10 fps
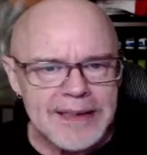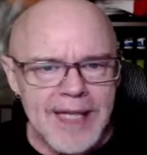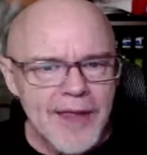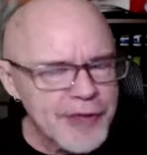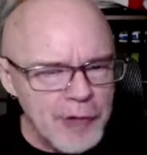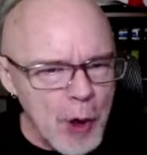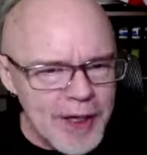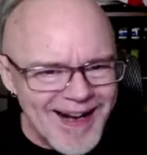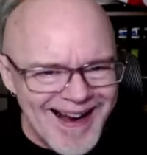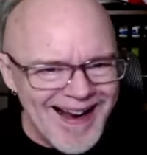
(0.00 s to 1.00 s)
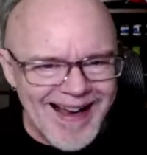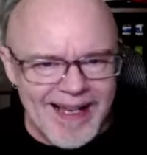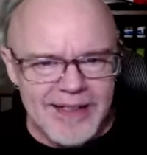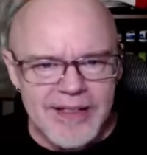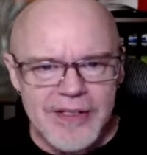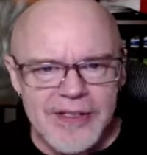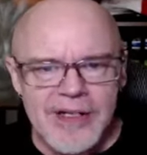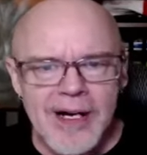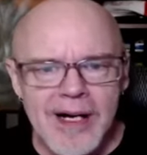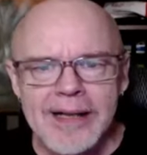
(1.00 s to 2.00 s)
and throw it high into the
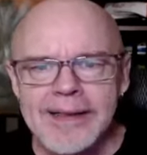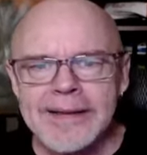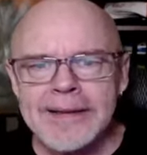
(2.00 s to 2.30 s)
sky.